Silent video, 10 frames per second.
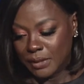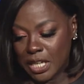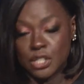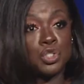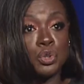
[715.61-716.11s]

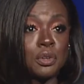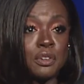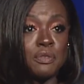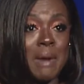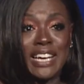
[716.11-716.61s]
it's sort
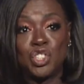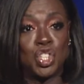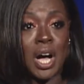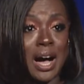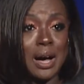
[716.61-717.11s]
of my
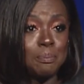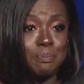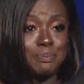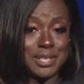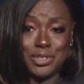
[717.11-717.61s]

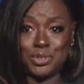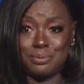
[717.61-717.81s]
job to